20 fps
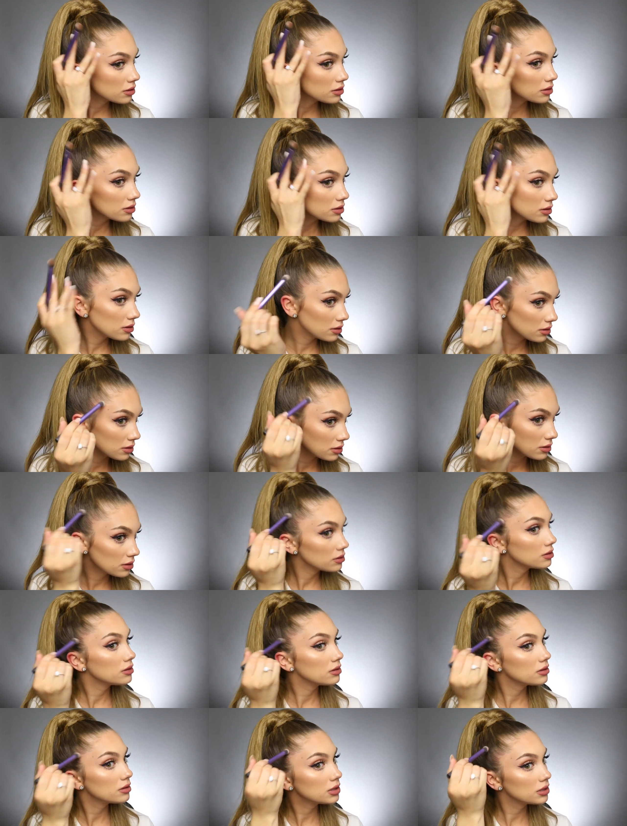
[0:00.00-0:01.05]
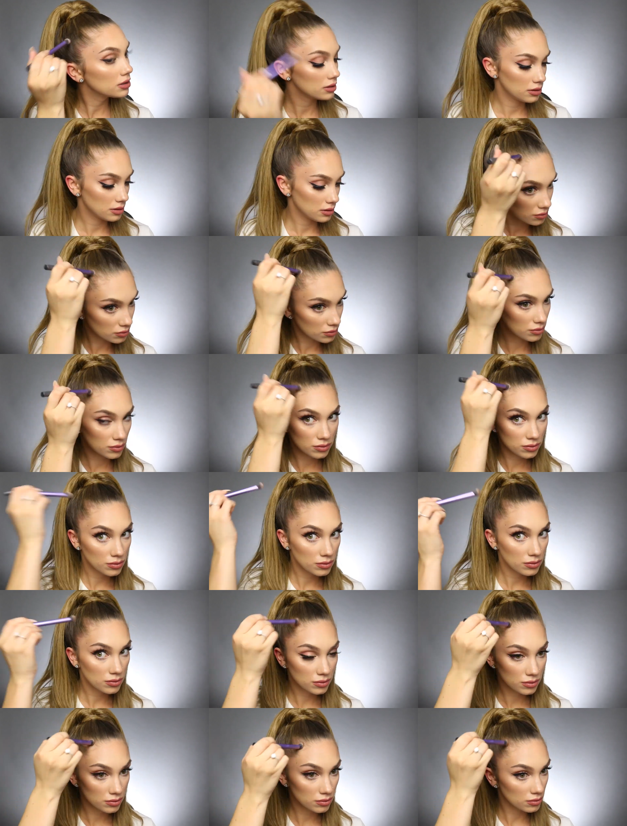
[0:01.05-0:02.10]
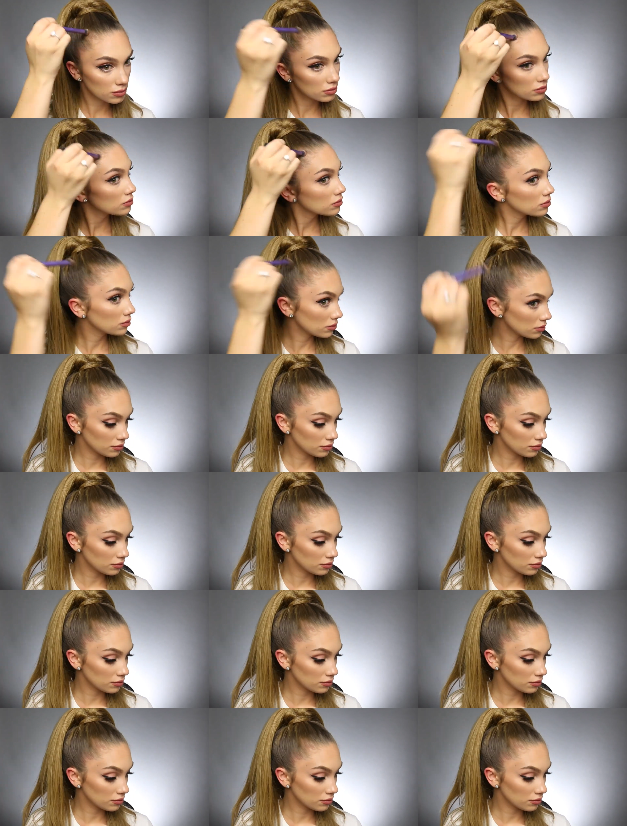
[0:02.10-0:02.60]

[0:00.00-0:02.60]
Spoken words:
Nobody speaks.